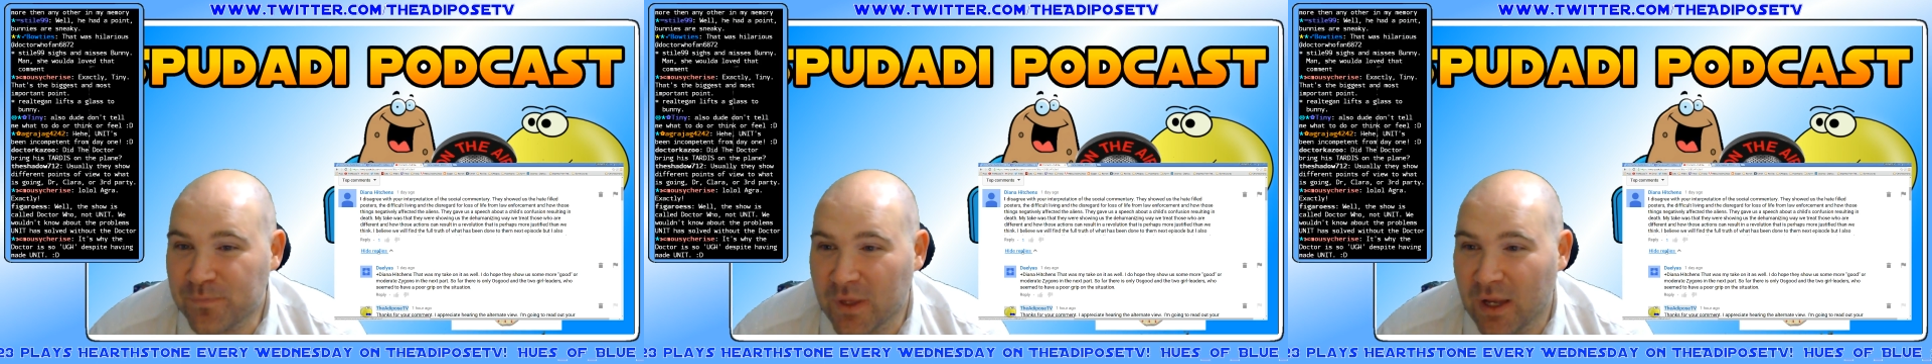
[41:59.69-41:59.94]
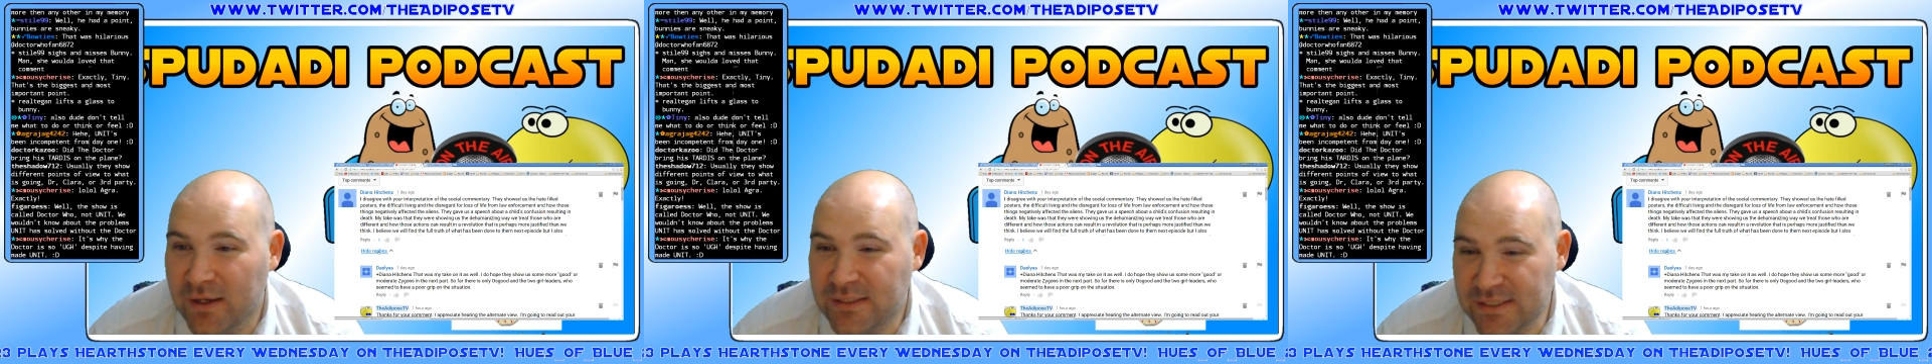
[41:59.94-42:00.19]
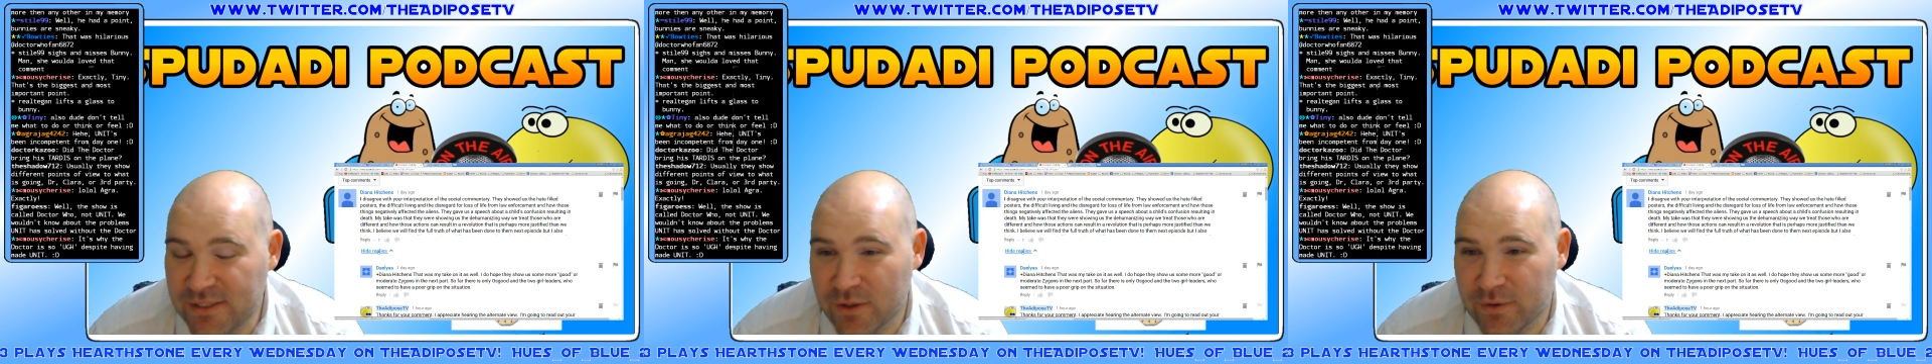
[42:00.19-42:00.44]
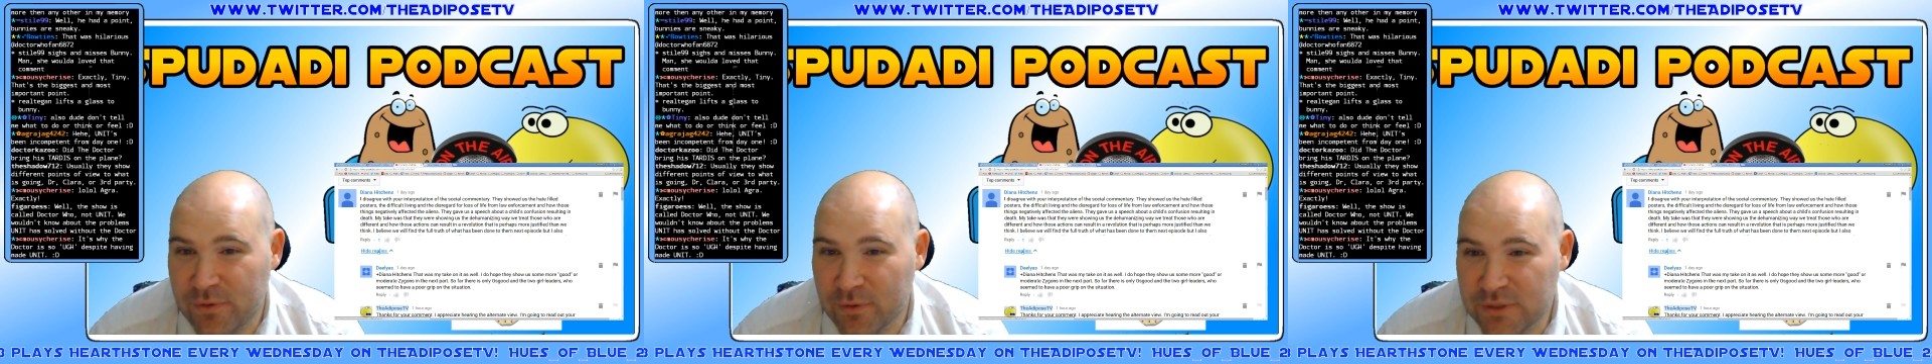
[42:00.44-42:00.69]
I disagree
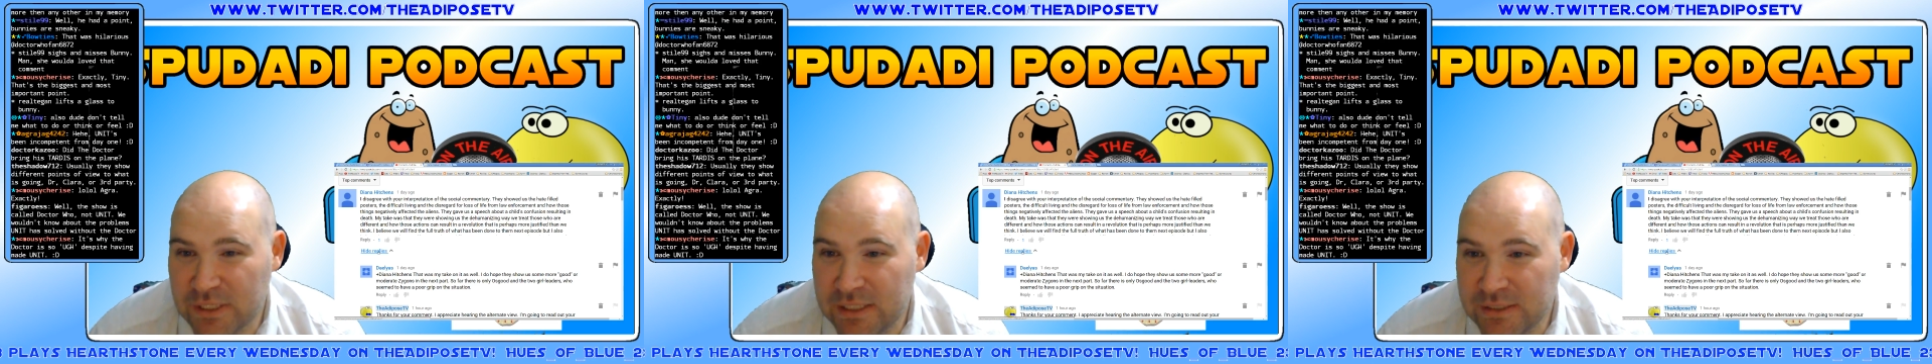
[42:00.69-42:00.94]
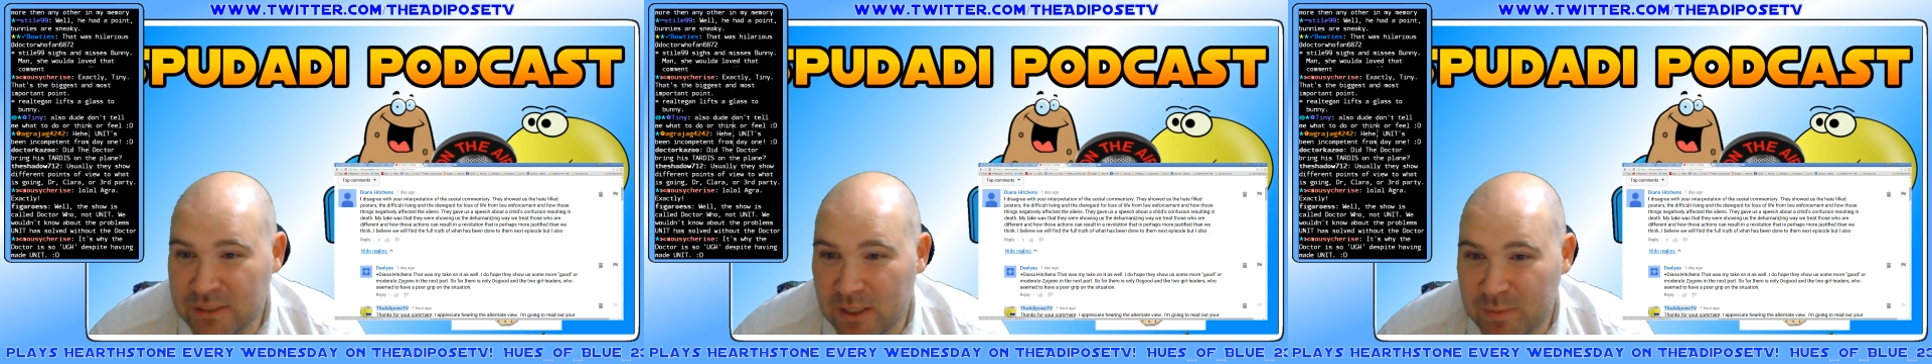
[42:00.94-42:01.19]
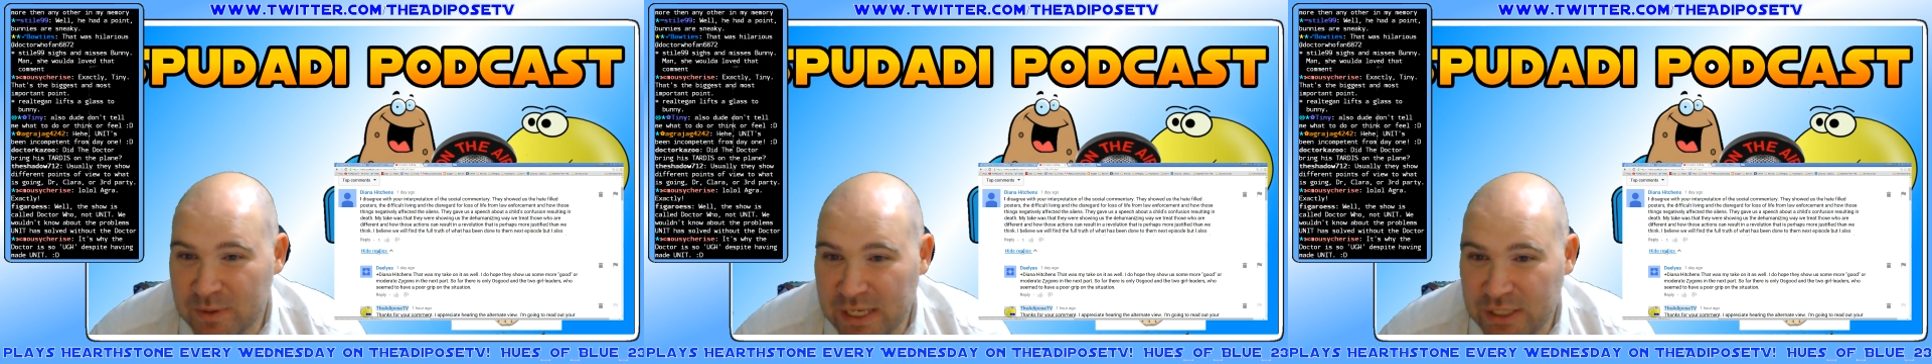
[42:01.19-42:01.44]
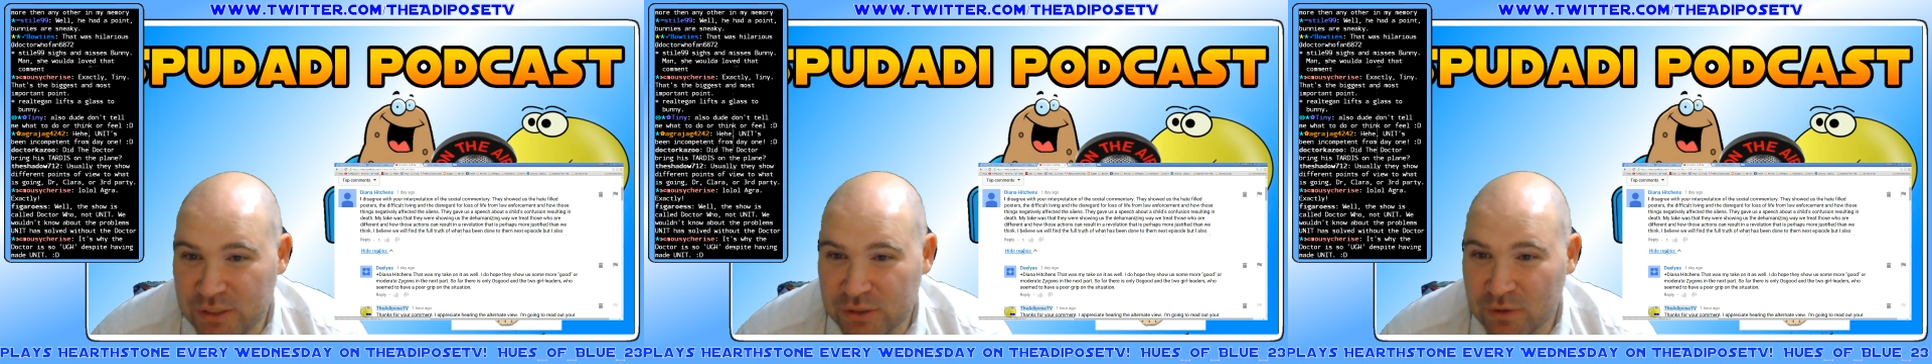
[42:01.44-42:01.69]
with your
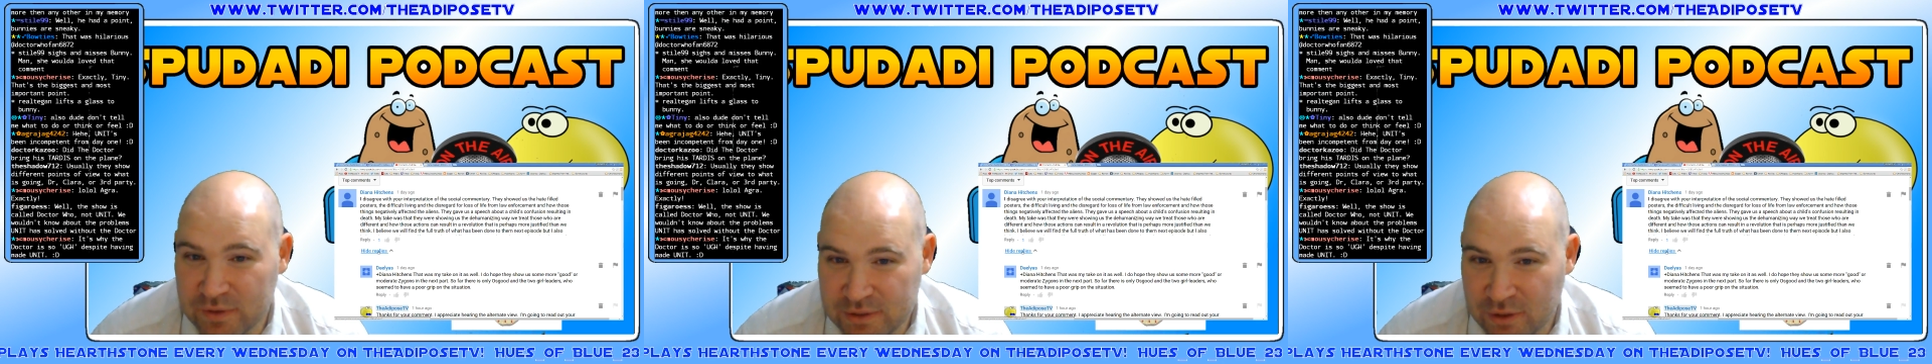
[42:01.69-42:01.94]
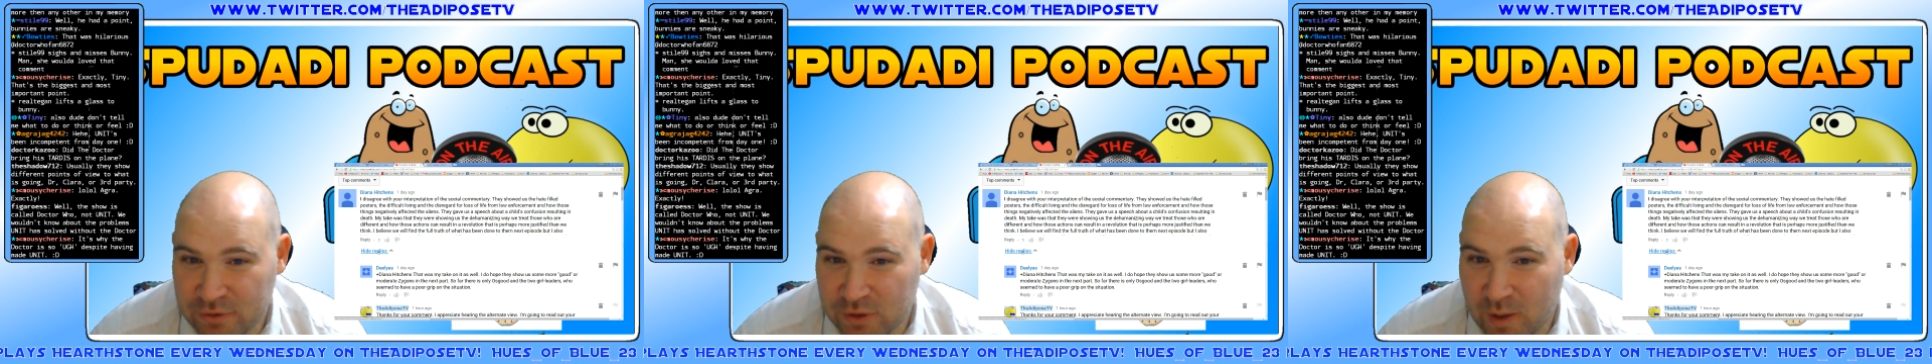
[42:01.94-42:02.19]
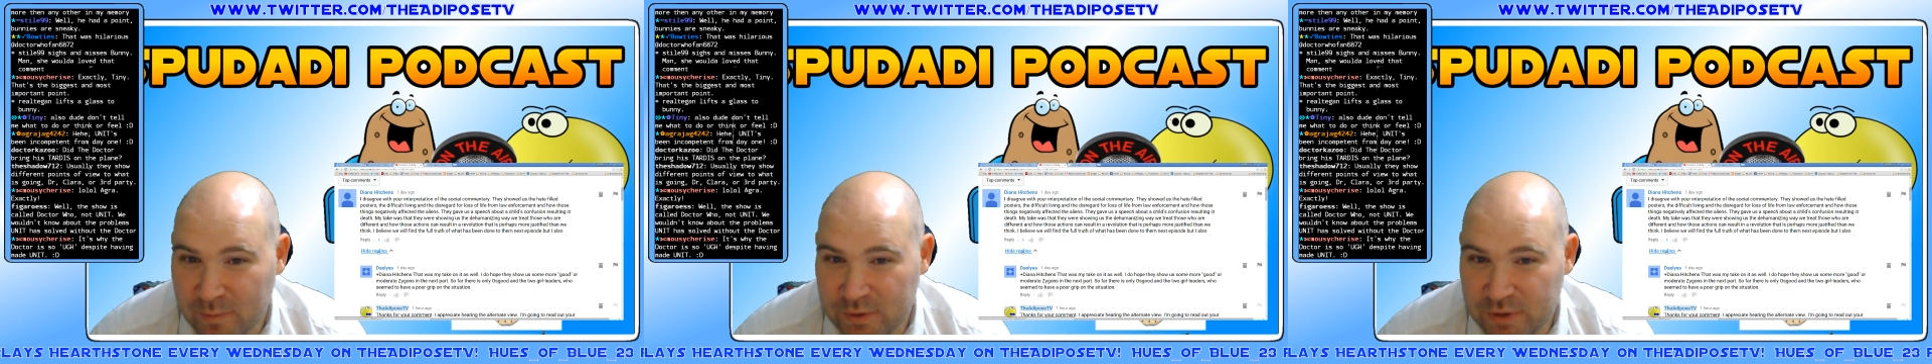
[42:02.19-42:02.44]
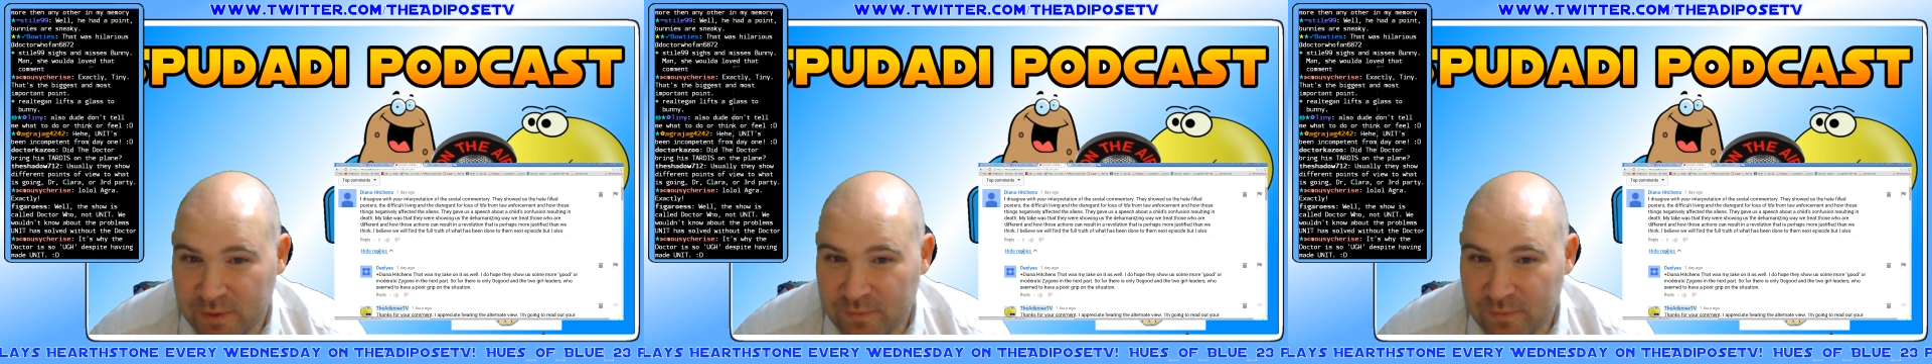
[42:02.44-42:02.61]
interpretation of the social commentary.